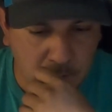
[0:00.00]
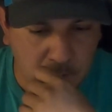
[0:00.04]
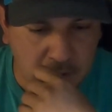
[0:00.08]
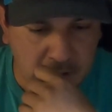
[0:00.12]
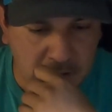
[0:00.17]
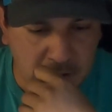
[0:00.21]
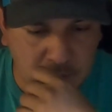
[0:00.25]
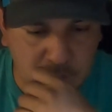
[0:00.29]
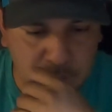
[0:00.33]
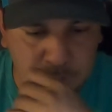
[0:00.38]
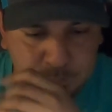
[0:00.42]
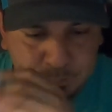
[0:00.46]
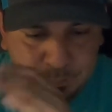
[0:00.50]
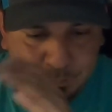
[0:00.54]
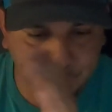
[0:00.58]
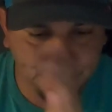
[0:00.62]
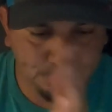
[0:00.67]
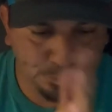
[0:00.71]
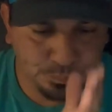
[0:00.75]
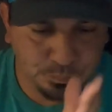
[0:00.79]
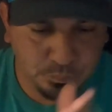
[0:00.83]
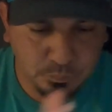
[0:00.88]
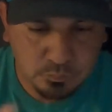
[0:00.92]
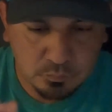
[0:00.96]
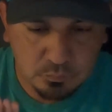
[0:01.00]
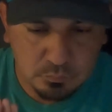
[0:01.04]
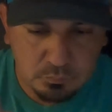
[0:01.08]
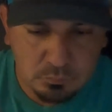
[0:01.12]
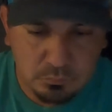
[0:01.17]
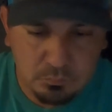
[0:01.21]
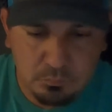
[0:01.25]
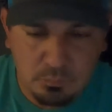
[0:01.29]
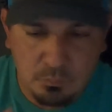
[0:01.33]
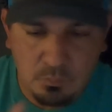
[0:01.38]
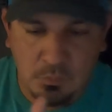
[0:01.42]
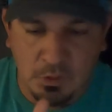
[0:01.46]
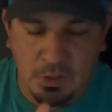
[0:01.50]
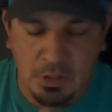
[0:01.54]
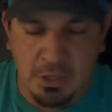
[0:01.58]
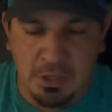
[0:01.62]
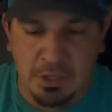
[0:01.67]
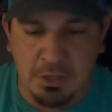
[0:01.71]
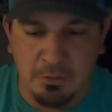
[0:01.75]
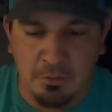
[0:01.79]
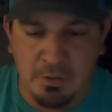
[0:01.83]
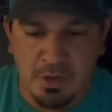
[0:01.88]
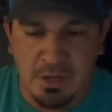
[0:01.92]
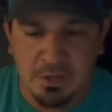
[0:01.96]
Well,
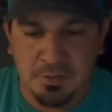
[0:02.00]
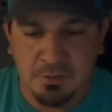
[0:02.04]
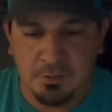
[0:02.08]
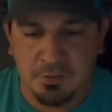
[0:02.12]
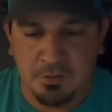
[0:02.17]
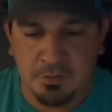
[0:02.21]
anyways,